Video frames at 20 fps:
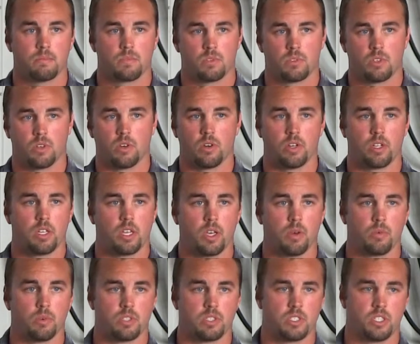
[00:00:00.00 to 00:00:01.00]
So it
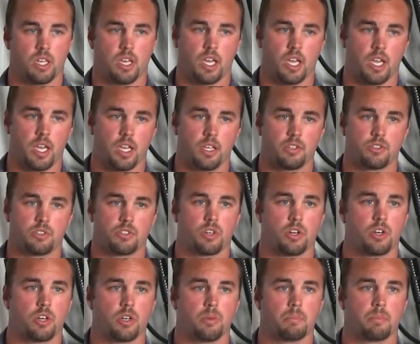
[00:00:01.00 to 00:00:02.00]
was a
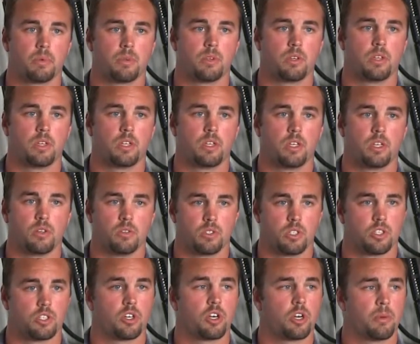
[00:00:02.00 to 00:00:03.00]
turnip
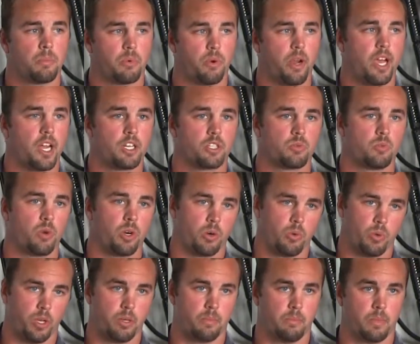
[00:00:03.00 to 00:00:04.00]
radish winter
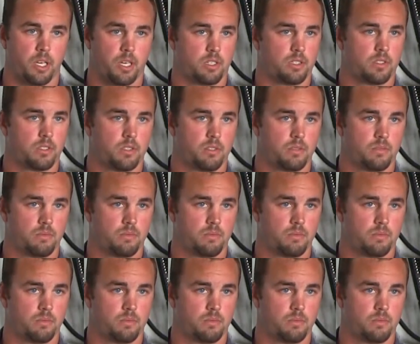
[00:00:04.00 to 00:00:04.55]
wheat mix.